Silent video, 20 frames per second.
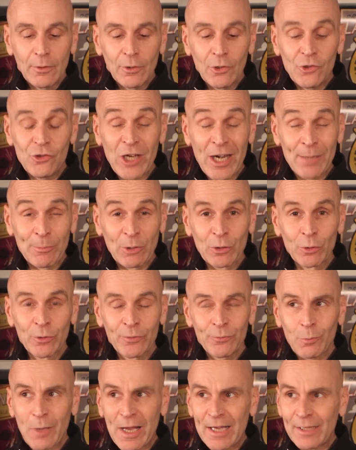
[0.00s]
German
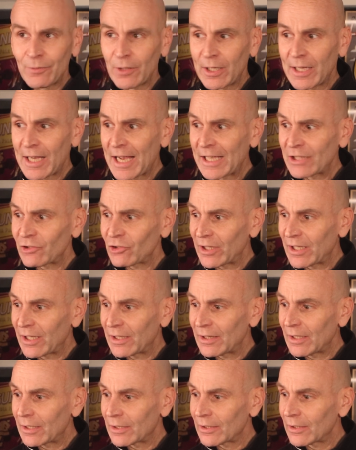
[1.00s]
Luftwaffe actually, I
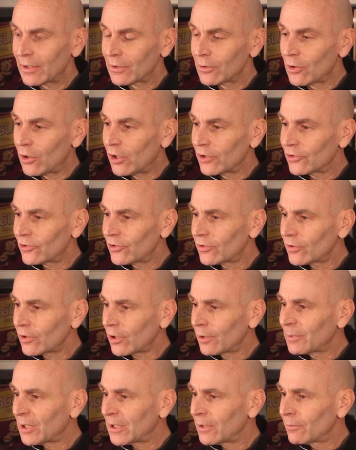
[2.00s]
think they lost,
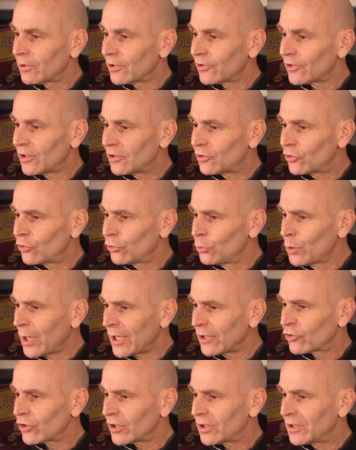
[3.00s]
how many was it?
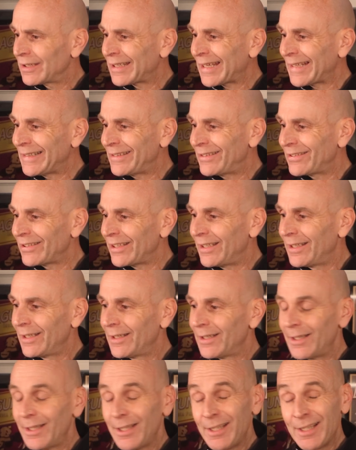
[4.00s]
290.
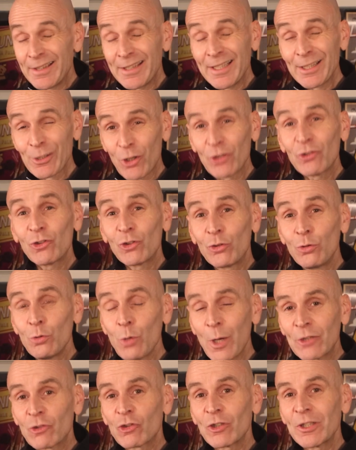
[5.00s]
They lost
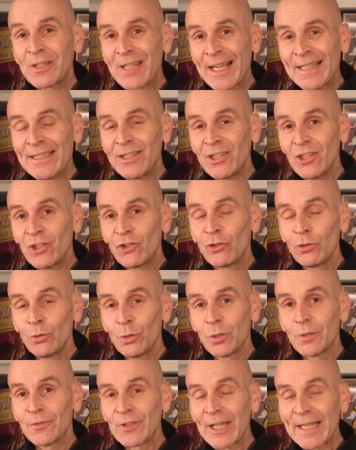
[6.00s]

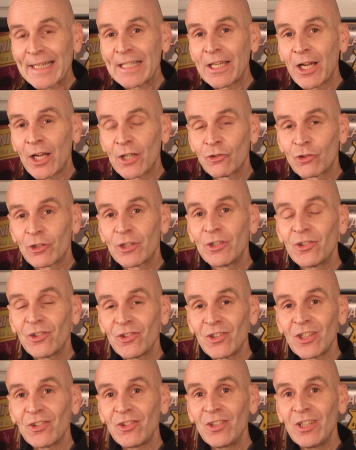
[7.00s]
292 of
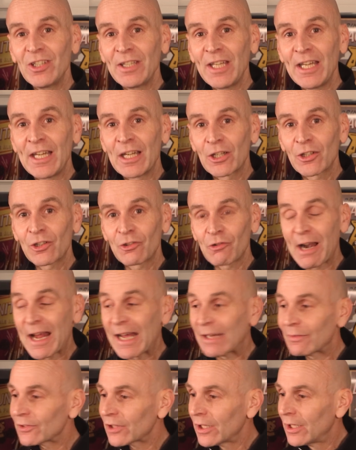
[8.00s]
916
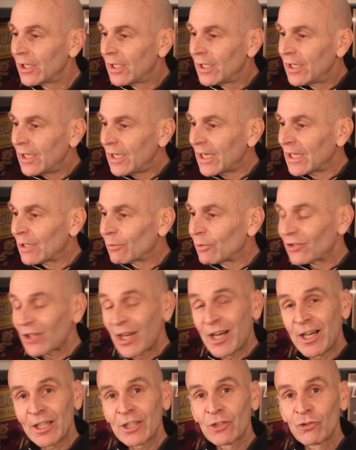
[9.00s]
aircraft, and it was
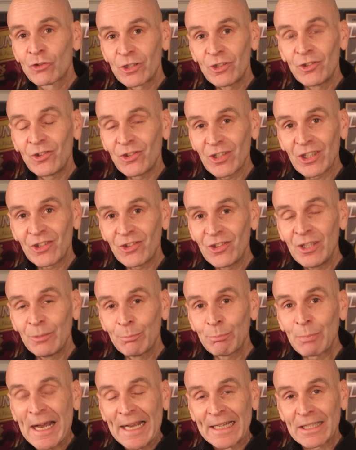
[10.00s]

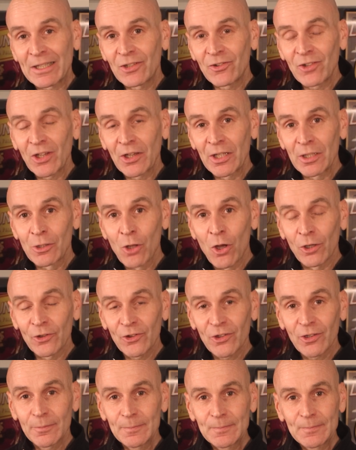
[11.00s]
116 pilots that they
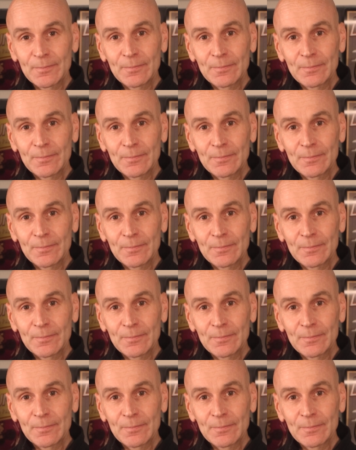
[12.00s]
lost.